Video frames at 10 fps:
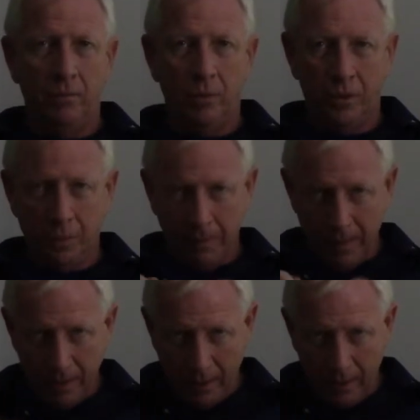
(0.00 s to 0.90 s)
which would
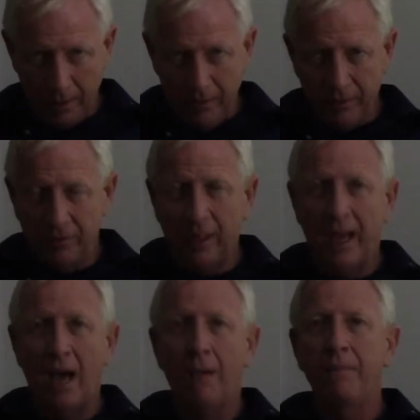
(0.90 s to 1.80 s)
be under the
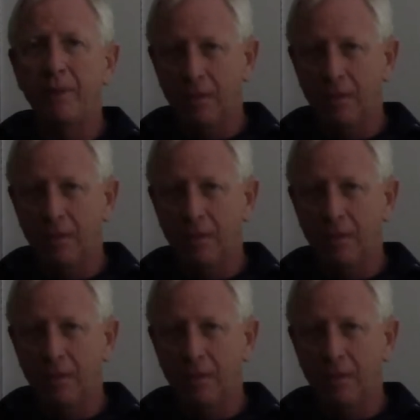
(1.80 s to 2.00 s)
slab,